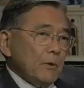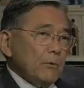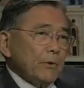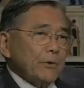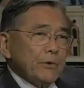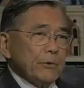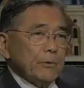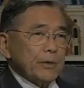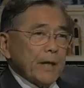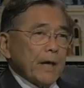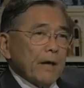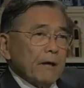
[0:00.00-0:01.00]
where you
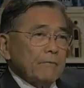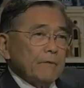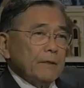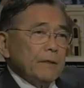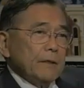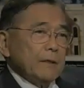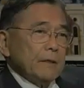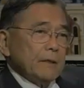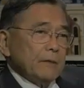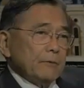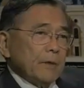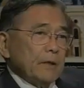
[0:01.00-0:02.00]
would have
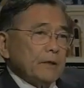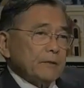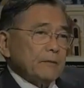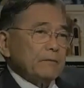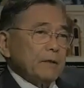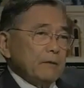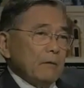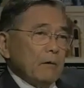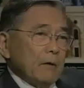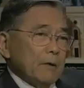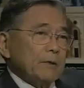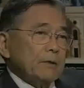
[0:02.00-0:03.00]
a relatively
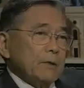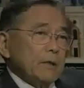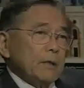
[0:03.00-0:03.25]
large